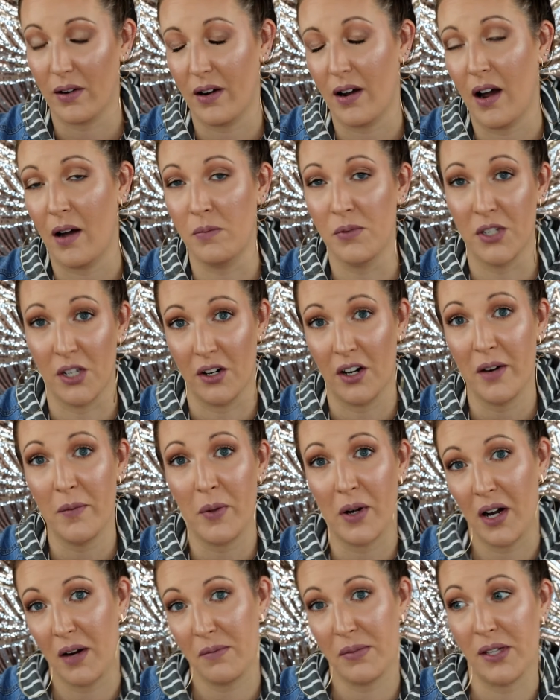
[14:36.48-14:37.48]
I'm sorry,
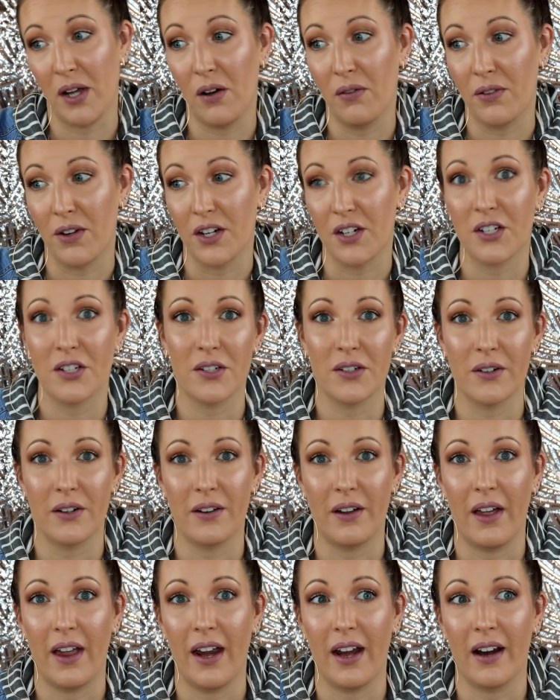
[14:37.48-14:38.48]
but I'm selfish.
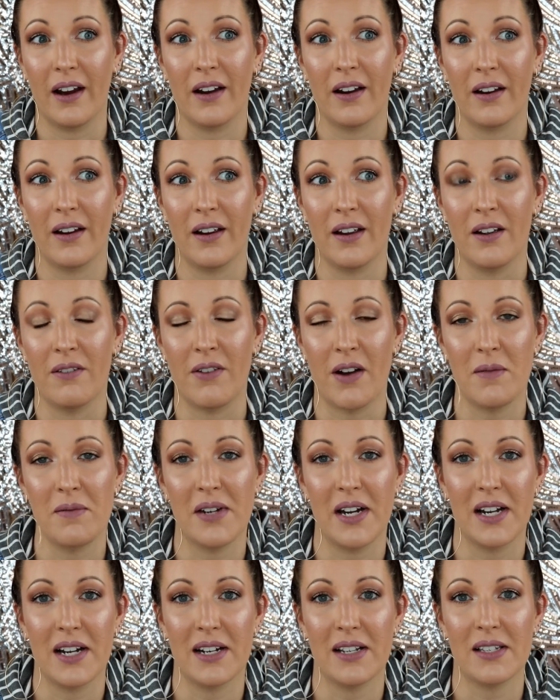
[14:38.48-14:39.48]
If I'm
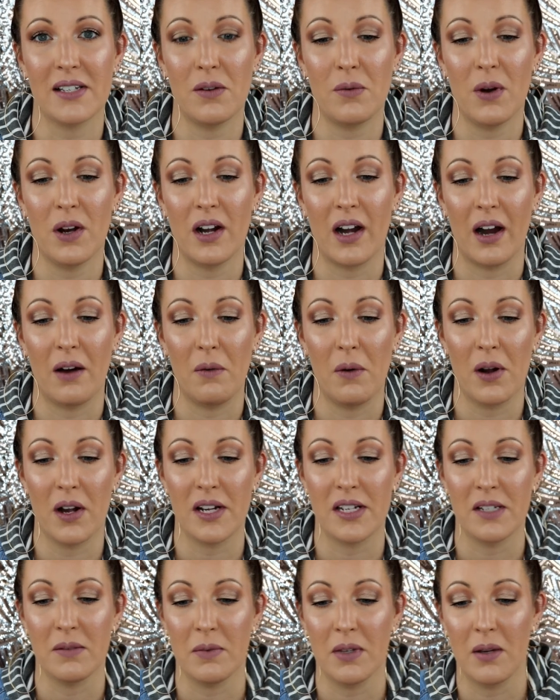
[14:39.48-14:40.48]
dating someone, I want
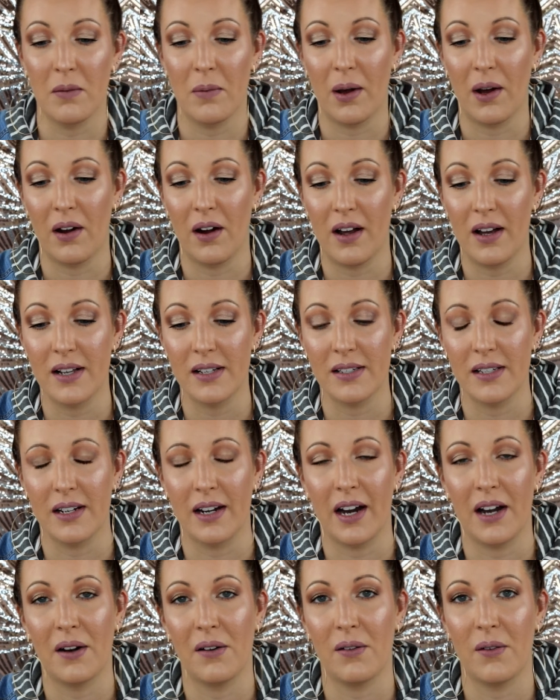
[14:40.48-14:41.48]
it to be about us, and
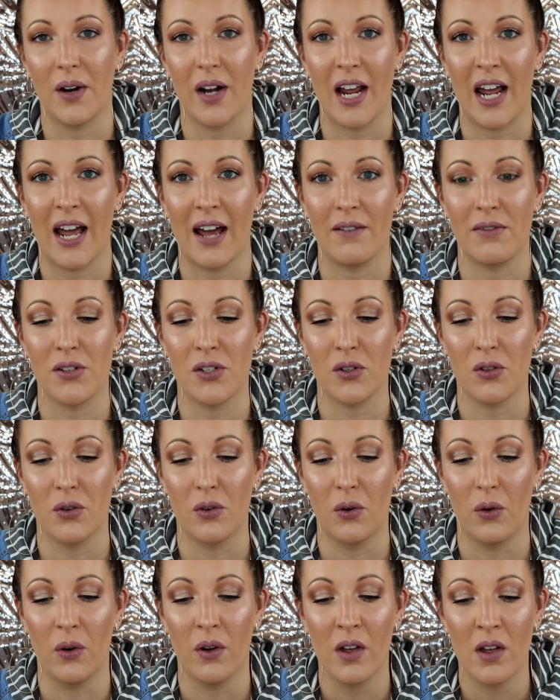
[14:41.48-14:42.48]
I don't want to have
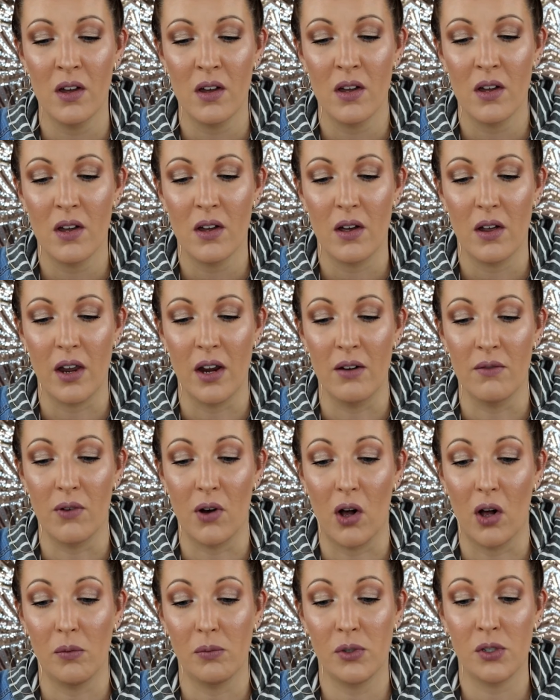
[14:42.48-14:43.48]
to
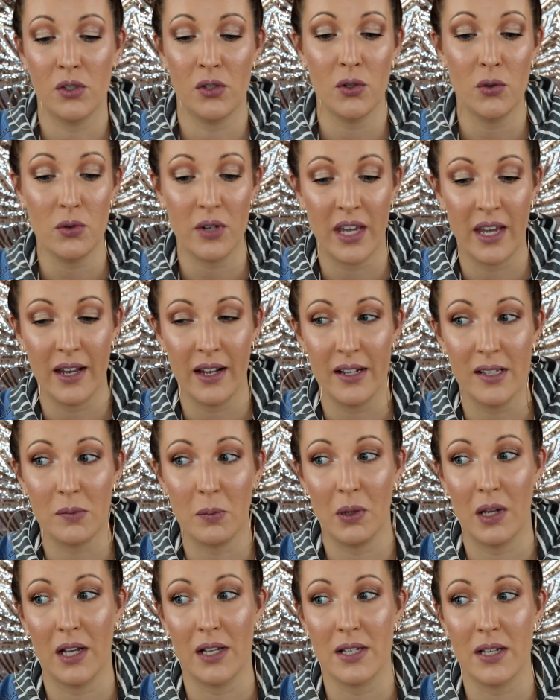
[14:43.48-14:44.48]
involve 2 kids
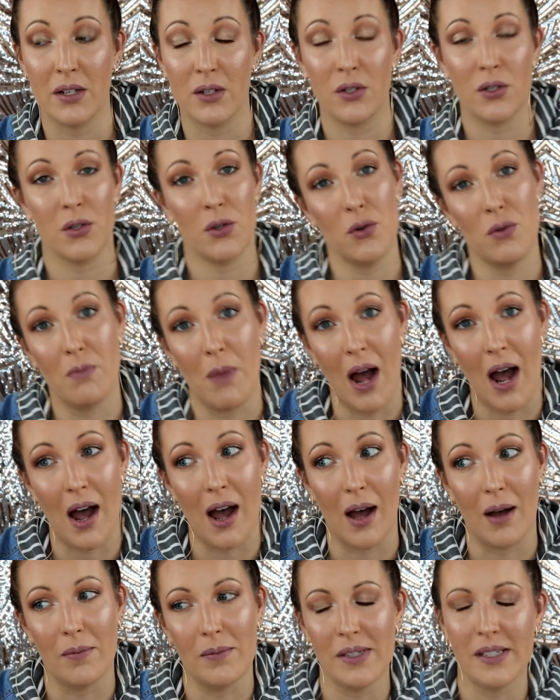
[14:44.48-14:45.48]
plus 2
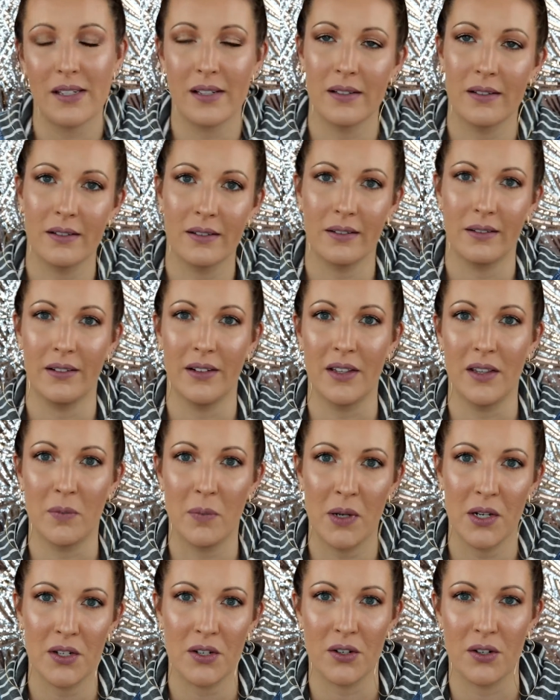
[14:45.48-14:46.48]
moms in the
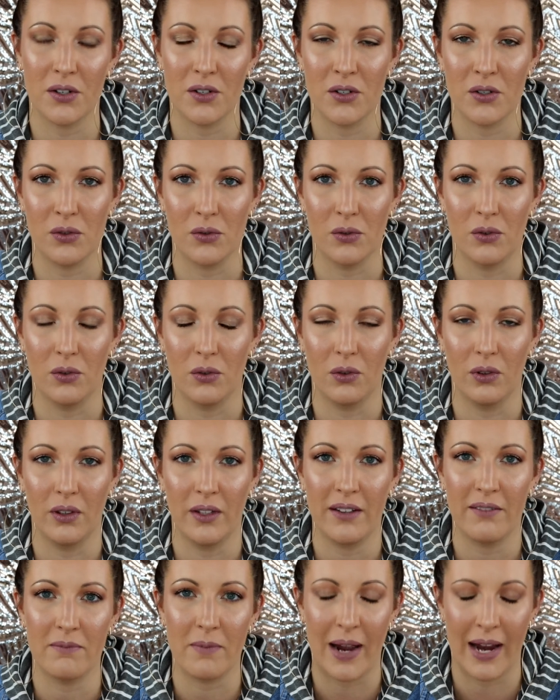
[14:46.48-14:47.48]
picture to
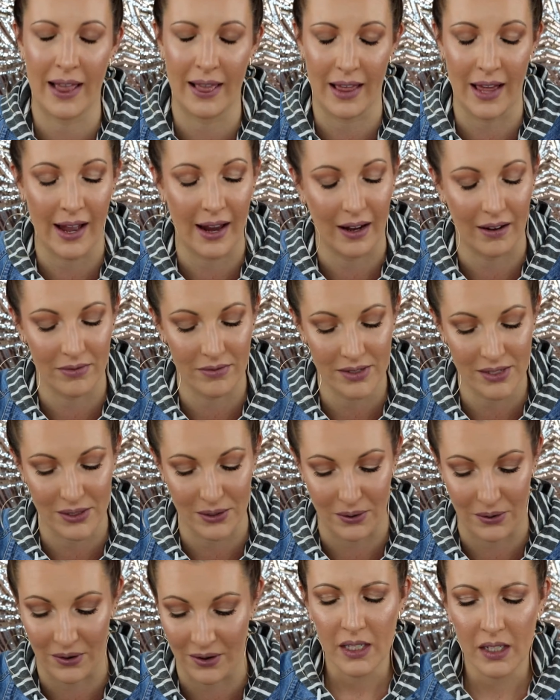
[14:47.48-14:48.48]
live my life.
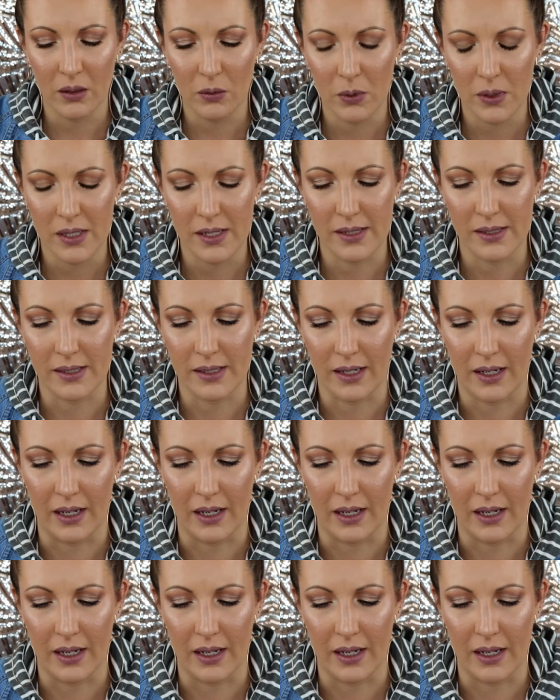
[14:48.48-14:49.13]
So he was